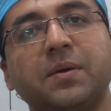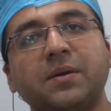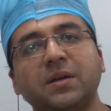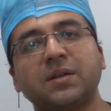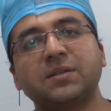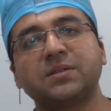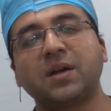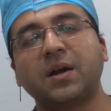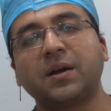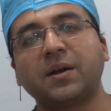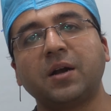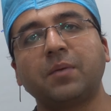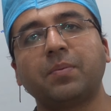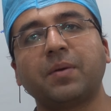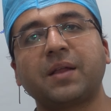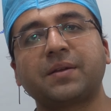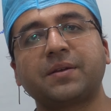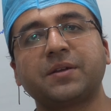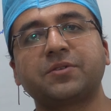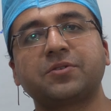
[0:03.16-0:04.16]
a consultant
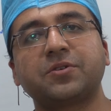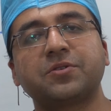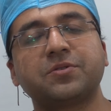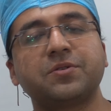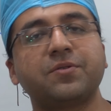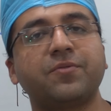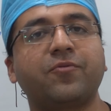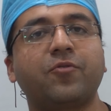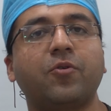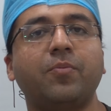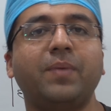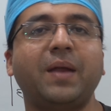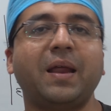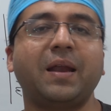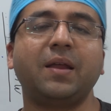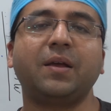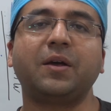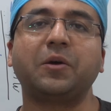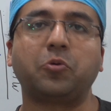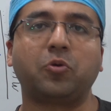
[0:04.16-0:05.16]
plastic surgeon from
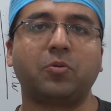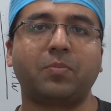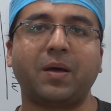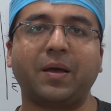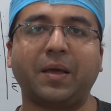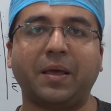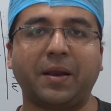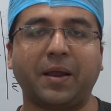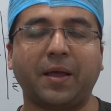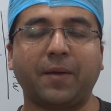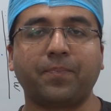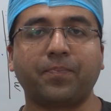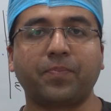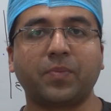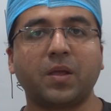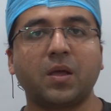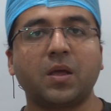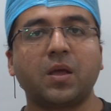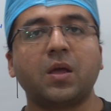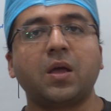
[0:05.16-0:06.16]
Delhi, Karol, Bagh
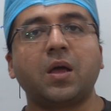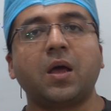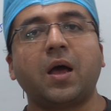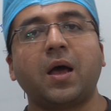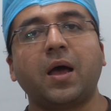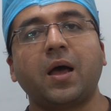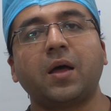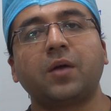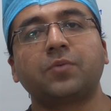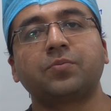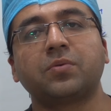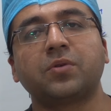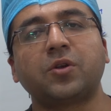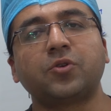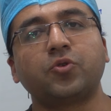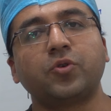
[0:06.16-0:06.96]
area.